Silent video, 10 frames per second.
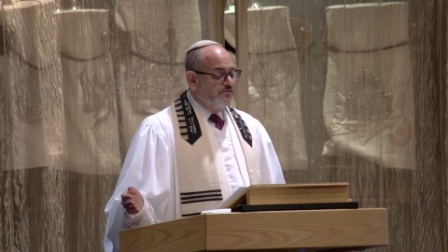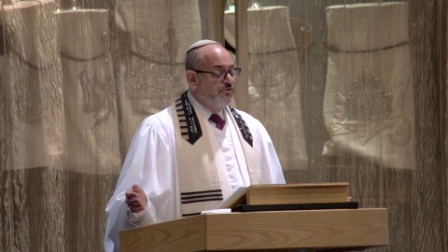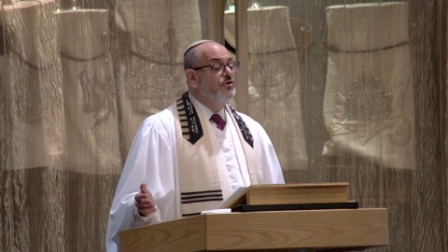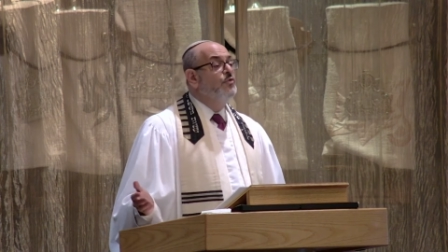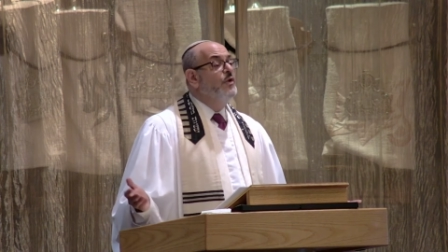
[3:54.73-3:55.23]

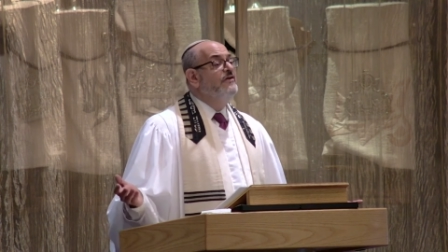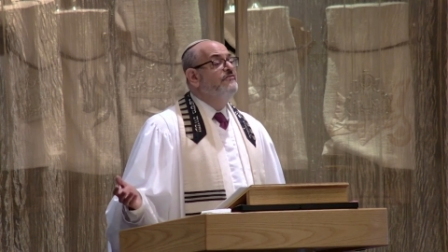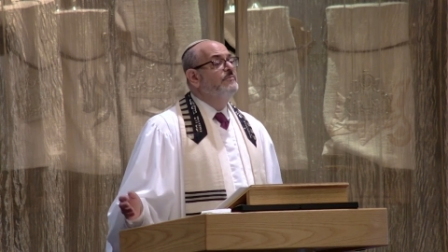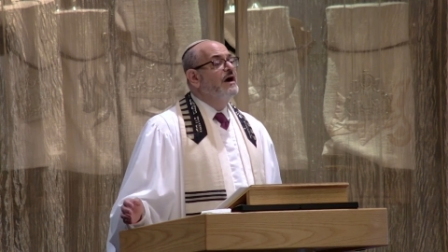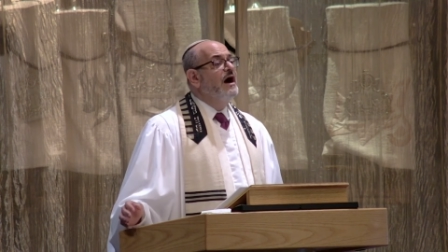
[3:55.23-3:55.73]
Turn away
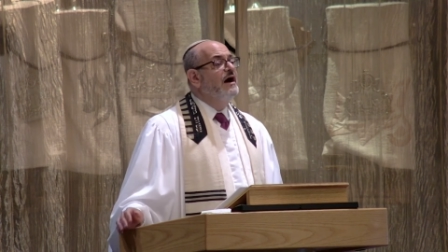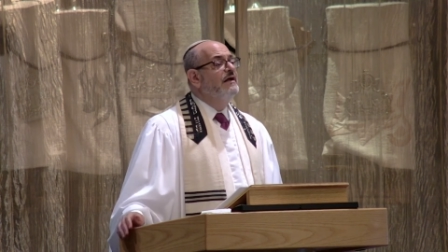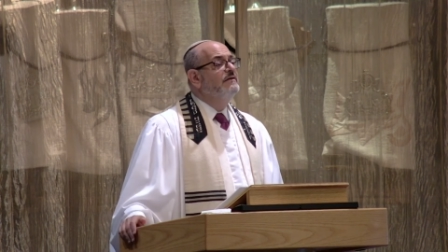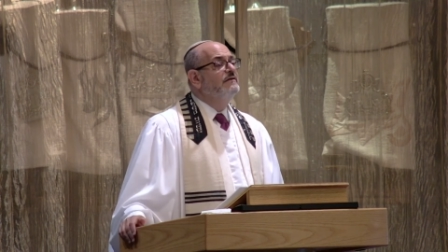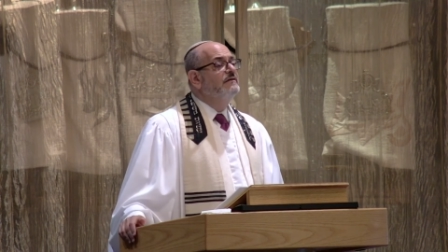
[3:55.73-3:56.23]
from God,
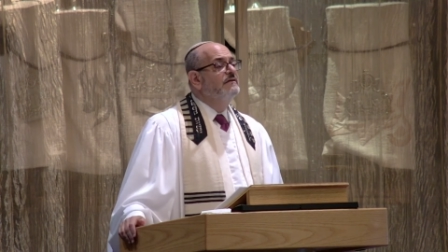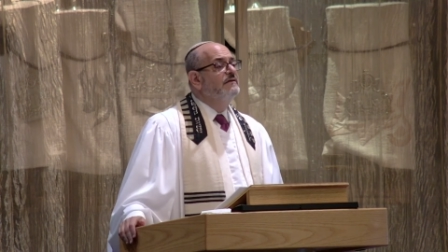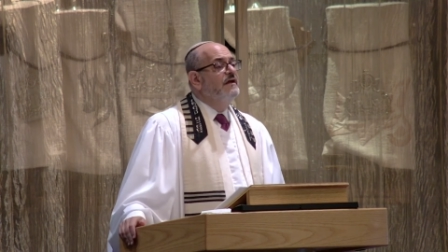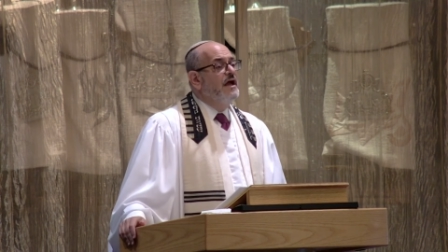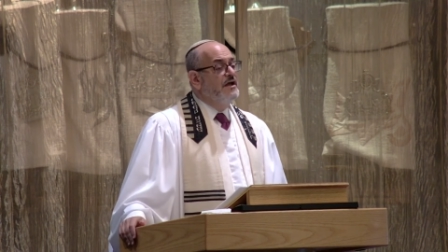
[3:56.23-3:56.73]

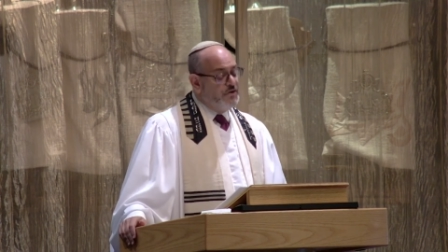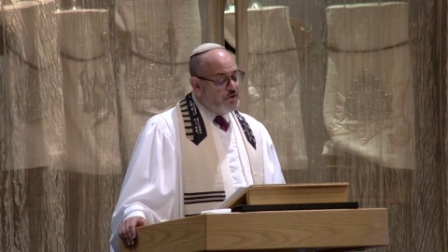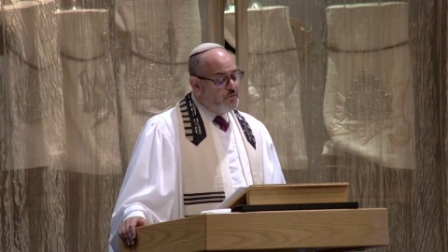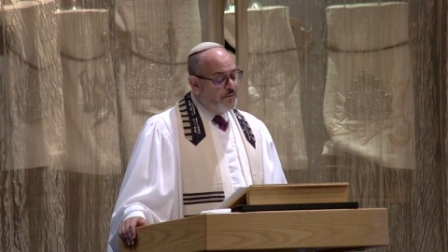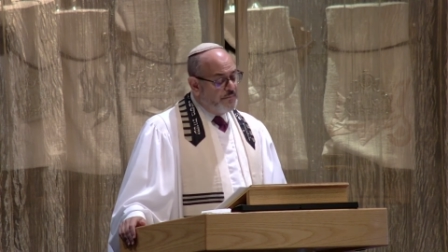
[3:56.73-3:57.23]
and
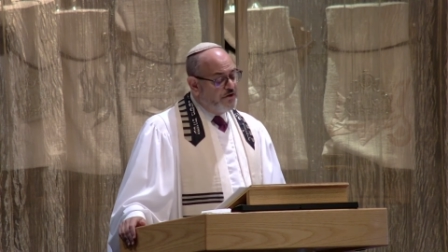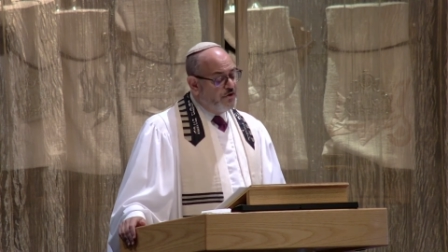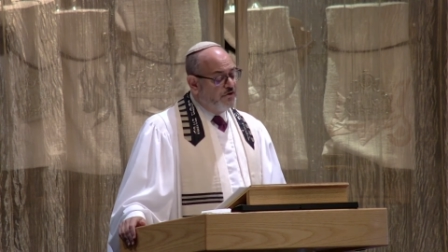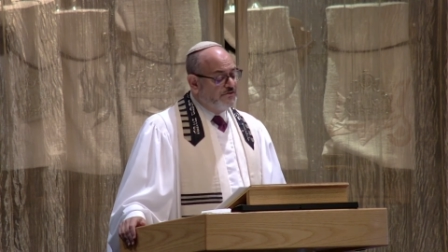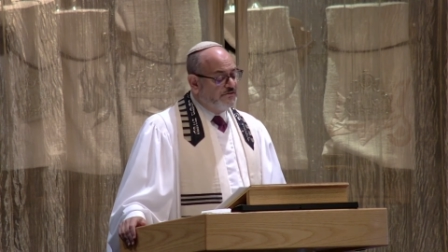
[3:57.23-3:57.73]
you will be
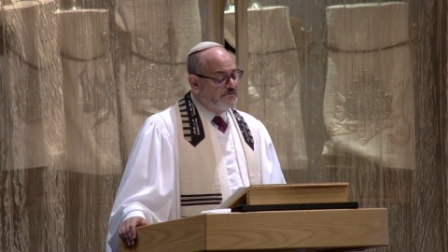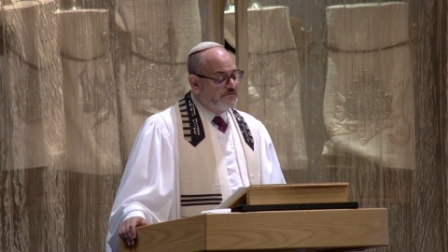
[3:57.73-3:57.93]
cursed.